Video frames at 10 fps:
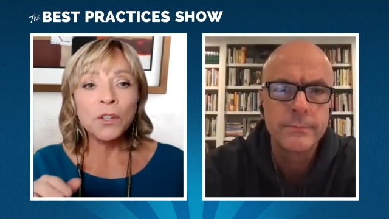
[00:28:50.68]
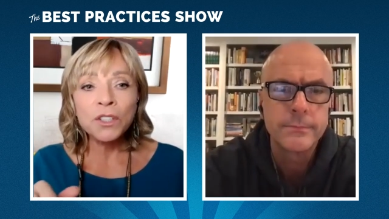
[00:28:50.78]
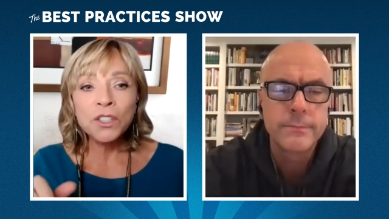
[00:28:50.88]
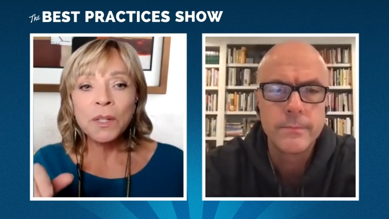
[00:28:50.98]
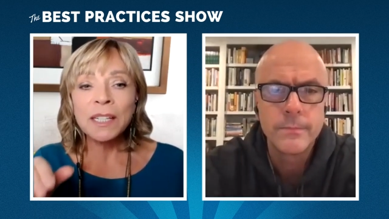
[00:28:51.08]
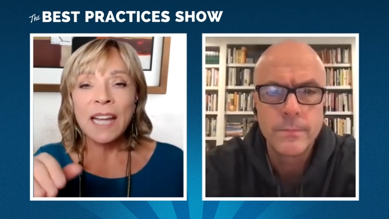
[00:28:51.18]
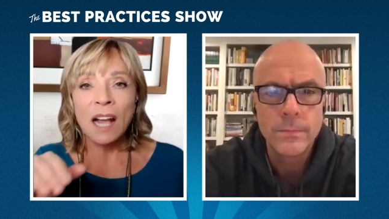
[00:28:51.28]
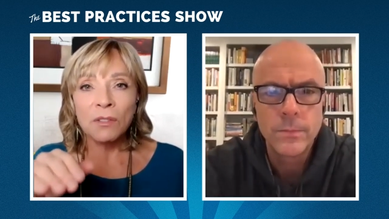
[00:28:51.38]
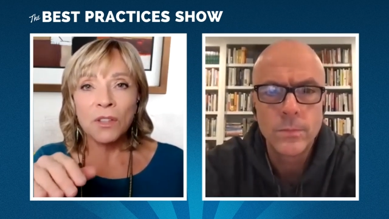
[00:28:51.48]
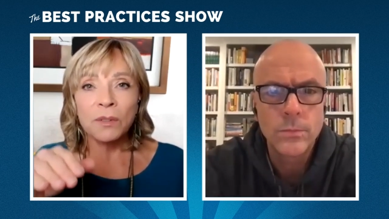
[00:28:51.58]
Speaker 1: you're doing
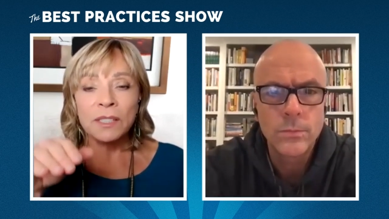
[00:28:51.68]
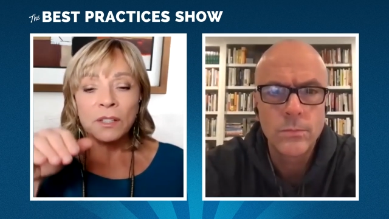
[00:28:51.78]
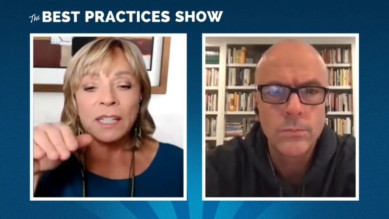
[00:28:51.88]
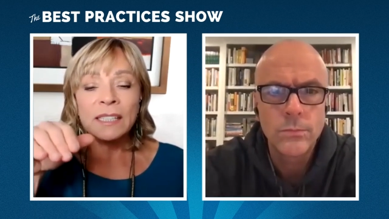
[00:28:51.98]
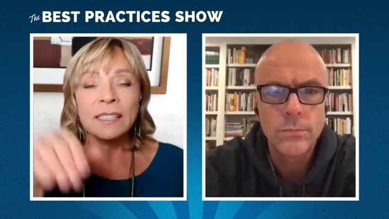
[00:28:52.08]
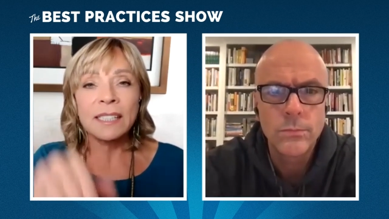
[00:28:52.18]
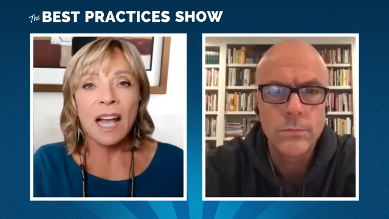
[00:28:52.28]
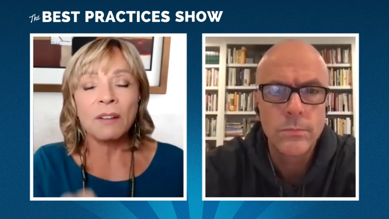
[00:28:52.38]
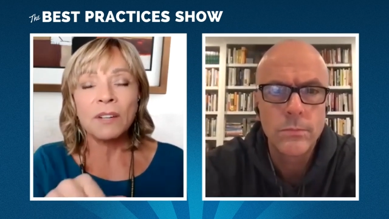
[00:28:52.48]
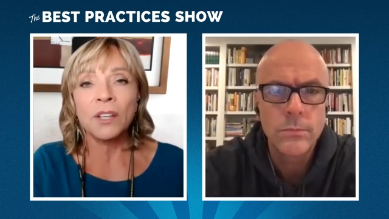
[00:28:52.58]
now, though, is looking
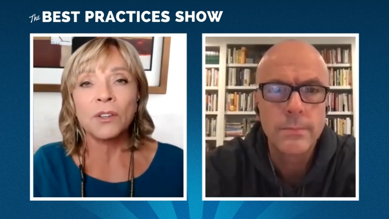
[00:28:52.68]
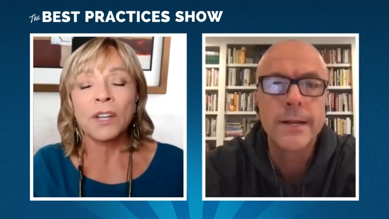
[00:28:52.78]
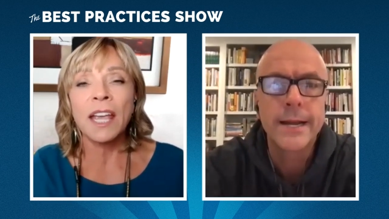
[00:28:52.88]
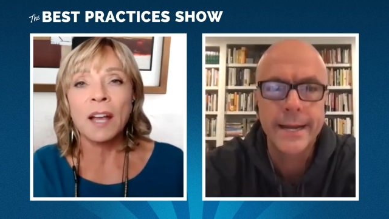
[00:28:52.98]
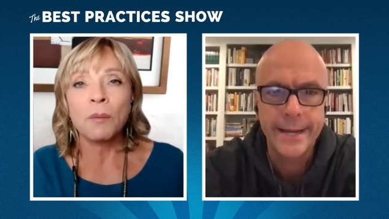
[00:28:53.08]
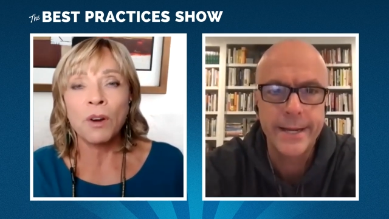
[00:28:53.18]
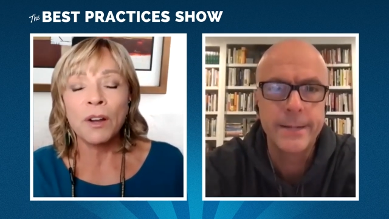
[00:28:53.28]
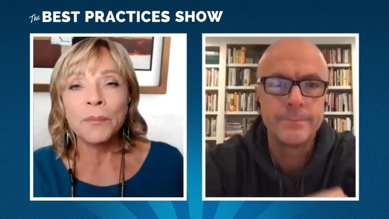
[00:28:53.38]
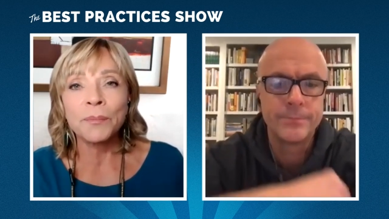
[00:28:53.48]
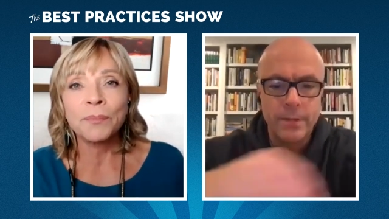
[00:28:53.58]
down at your camera.
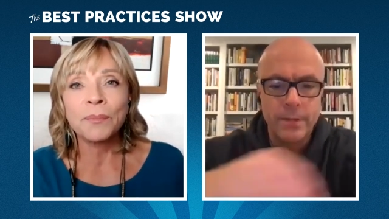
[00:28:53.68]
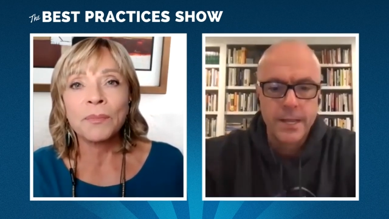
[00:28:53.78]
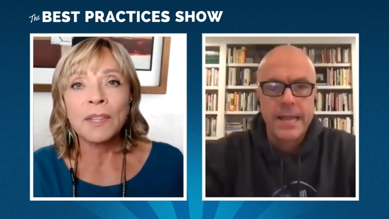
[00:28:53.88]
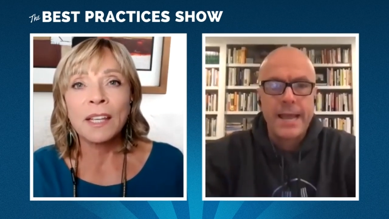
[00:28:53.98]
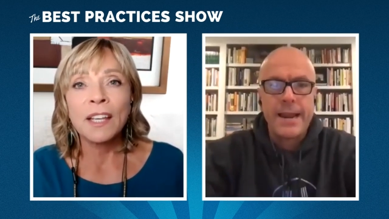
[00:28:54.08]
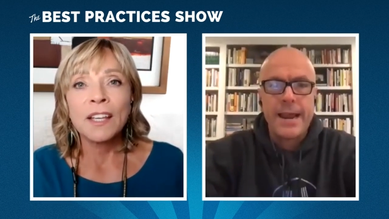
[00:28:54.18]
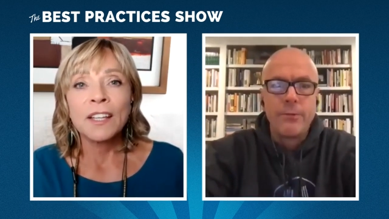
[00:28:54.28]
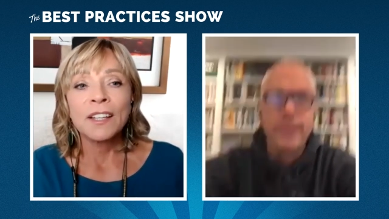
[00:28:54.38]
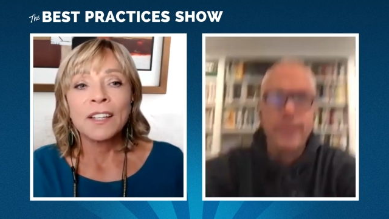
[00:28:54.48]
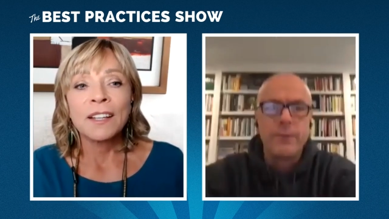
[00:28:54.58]
Um,
Speaker 2: and I
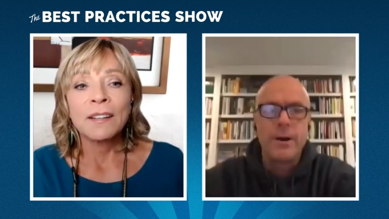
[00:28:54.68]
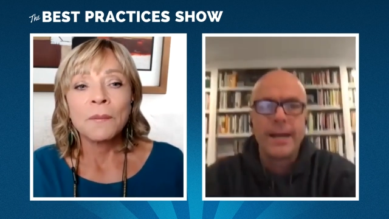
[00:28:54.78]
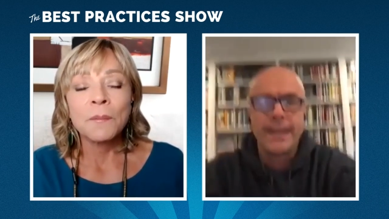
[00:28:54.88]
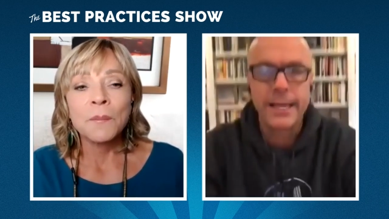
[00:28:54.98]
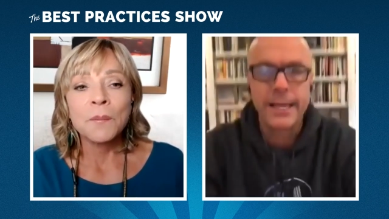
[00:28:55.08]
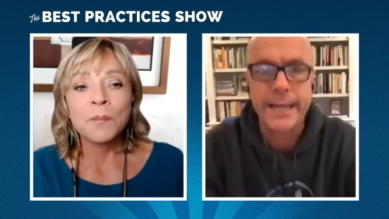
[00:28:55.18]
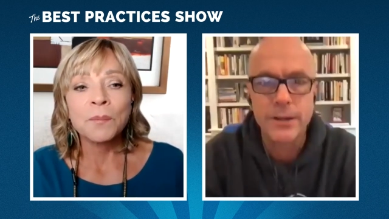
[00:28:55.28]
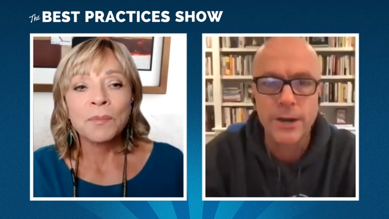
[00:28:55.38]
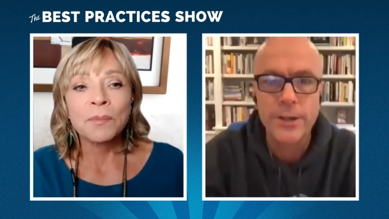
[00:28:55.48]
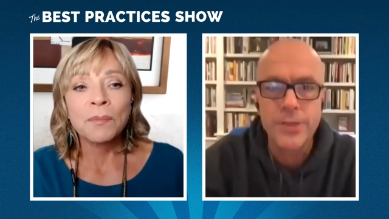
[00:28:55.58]
really want it like,
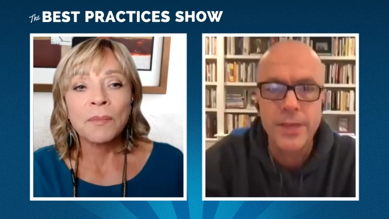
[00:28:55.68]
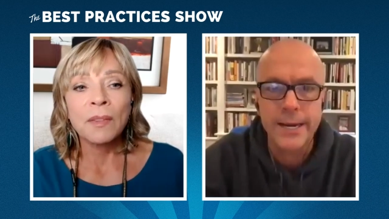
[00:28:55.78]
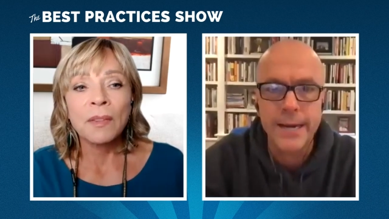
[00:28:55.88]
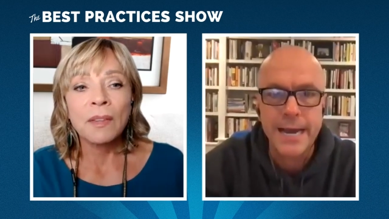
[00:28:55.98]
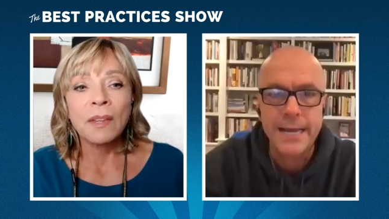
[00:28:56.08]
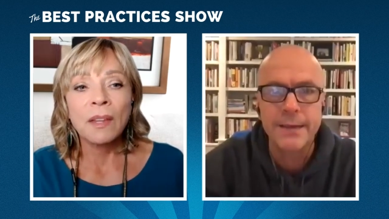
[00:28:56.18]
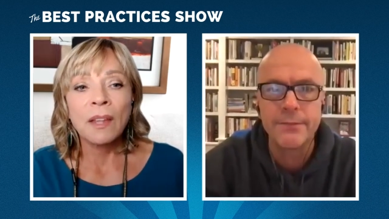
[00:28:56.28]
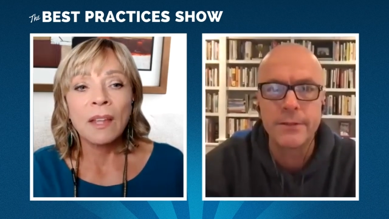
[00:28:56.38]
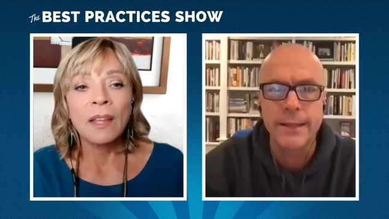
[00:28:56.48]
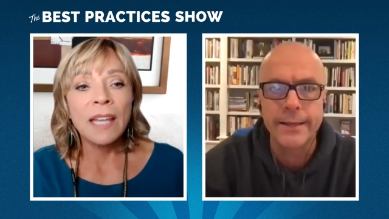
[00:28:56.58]
are you thinking eye
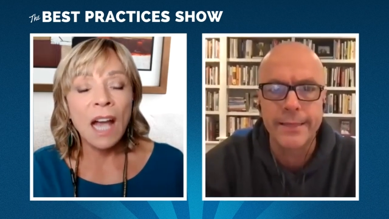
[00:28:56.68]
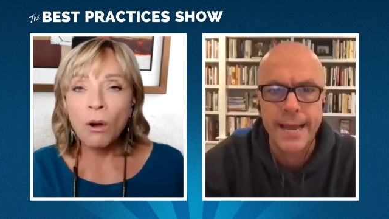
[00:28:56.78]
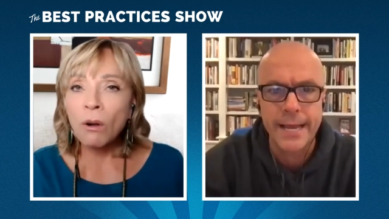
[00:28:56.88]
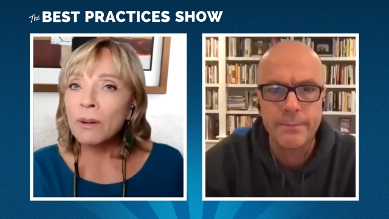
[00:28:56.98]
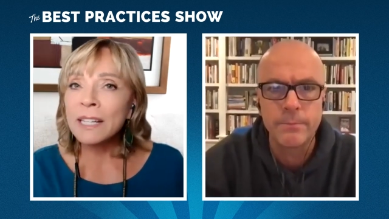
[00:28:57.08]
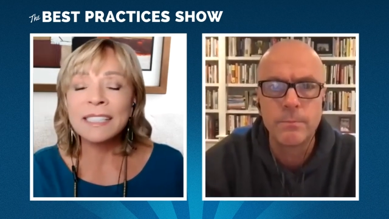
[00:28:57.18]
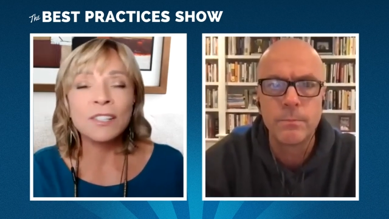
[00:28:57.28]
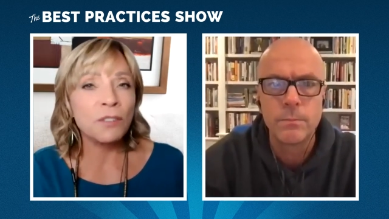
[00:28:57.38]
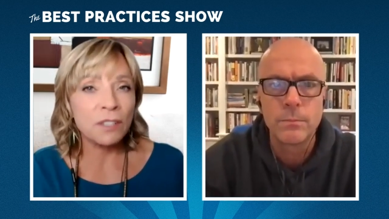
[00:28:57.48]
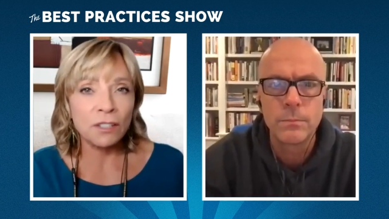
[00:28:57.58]
level like that? Always
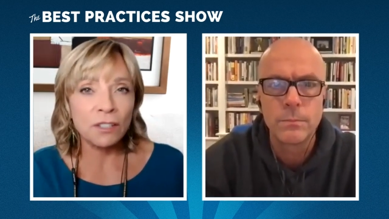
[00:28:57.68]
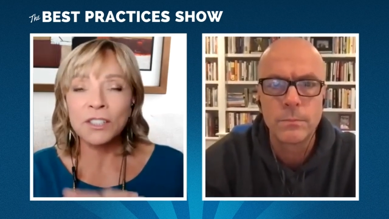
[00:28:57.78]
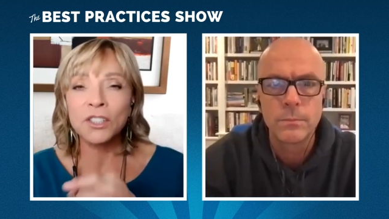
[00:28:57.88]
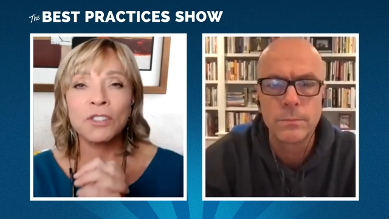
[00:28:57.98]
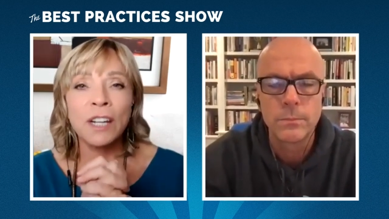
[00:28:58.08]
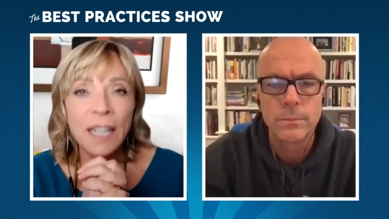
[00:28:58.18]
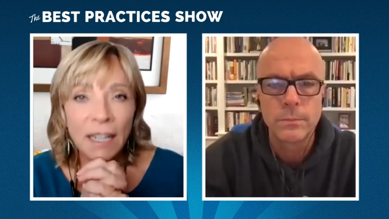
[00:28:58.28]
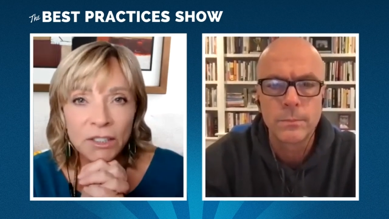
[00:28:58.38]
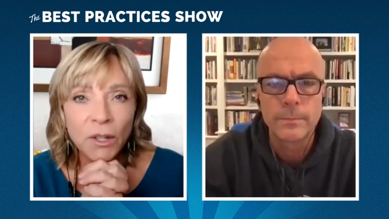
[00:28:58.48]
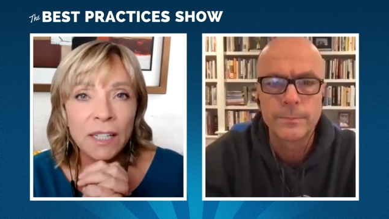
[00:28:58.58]
Speaker 1: oh, so that looking straight
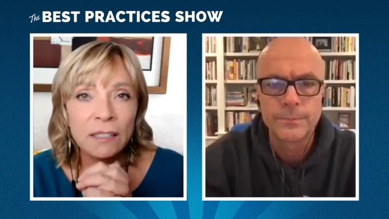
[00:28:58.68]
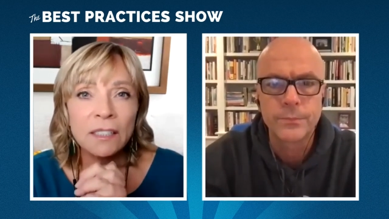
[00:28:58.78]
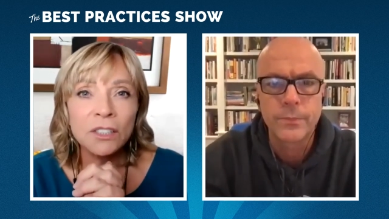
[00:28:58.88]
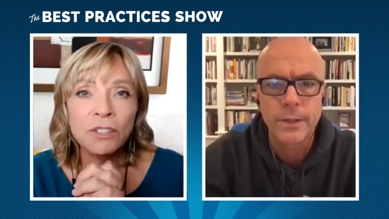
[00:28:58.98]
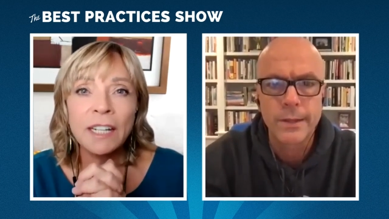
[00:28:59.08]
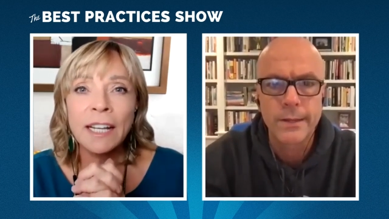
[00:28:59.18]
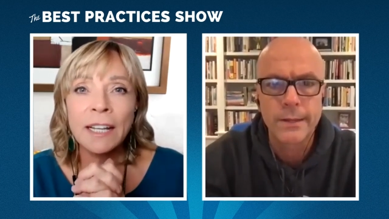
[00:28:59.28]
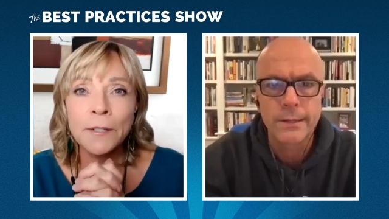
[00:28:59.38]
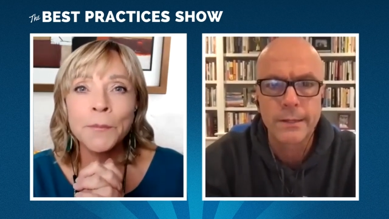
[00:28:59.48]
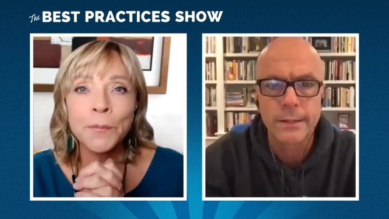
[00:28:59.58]
at, so I can look straight at you.